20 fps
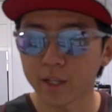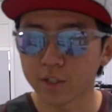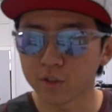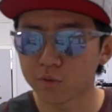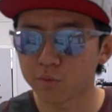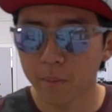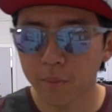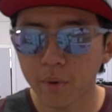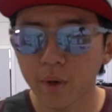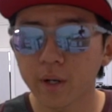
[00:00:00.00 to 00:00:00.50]

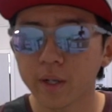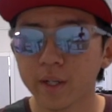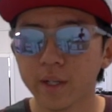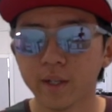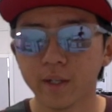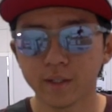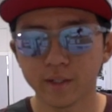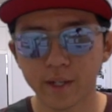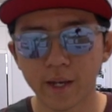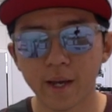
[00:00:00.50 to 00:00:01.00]
is
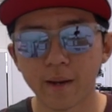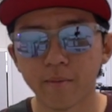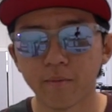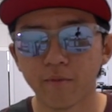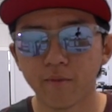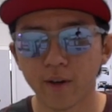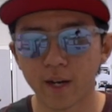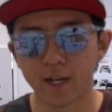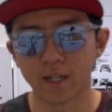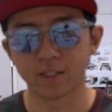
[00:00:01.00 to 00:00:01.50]
pretty damn
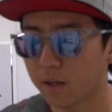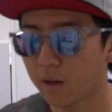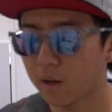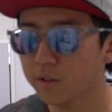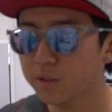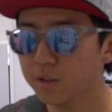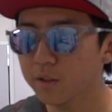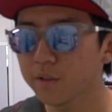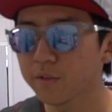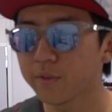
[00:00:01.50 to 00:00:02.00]
fast.
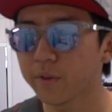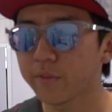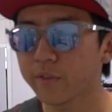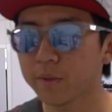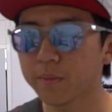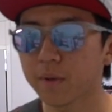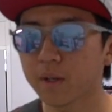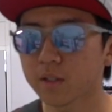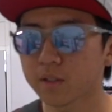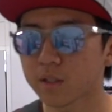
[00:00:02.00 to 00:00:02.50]

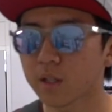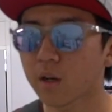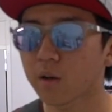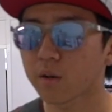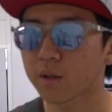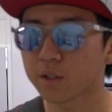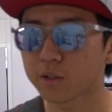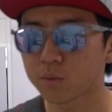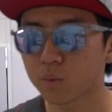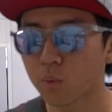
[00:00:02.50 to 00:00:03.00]
150 miles an
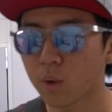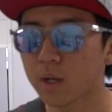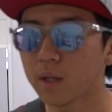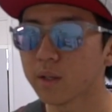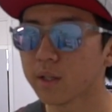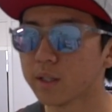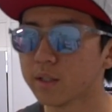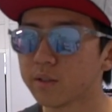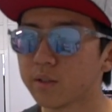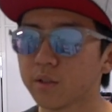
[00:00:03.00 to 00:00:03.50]
hour is
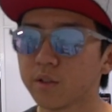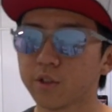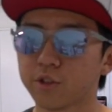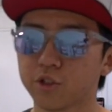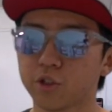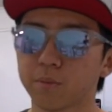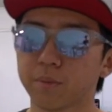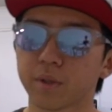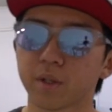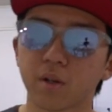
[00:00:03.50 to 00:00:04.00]
well into the
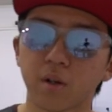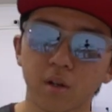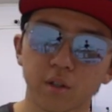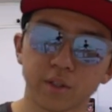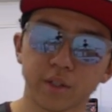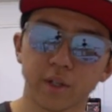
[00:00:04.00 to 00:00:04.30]
supercar